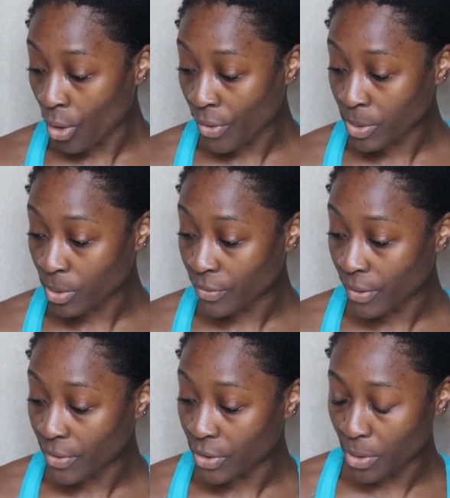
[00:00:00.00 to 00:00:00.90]
although this was
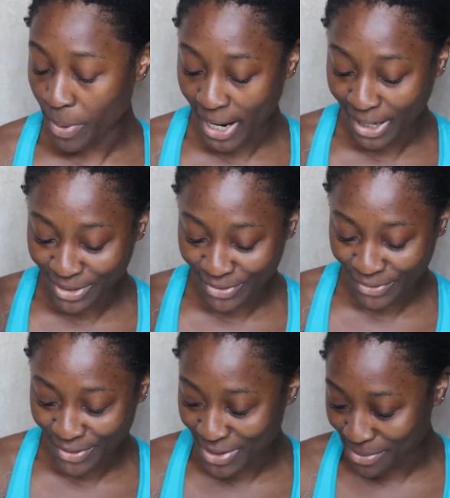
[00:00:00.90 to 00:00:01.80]
£52 for
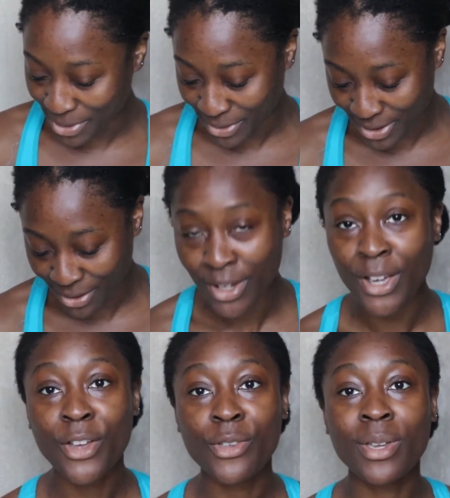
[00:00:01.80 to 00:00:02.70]
50ml, so
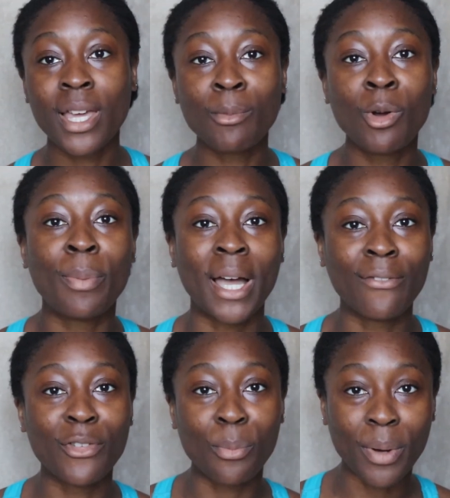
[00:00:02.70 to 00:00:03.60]
you're getting more bang
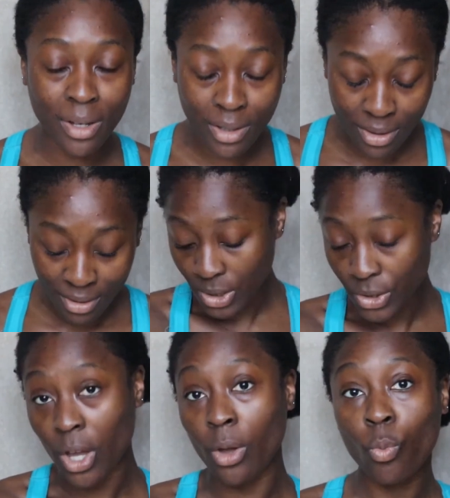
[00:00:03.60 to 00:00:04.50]
for your buck.
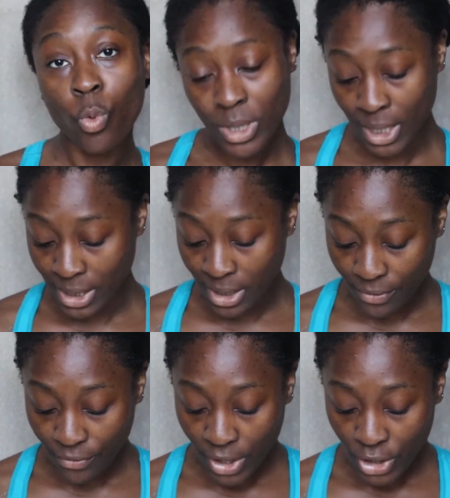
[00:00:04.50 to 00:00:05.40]
So what is it?
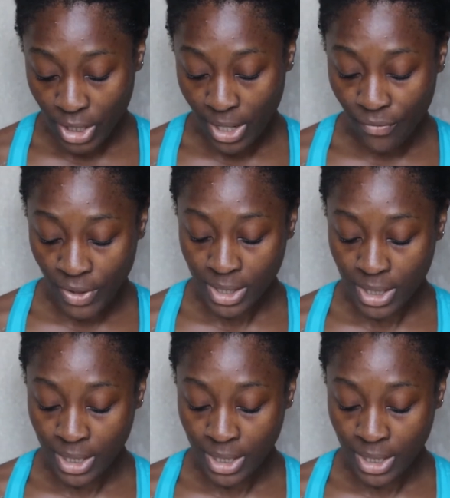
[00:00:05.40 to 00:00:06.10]
Fresh say this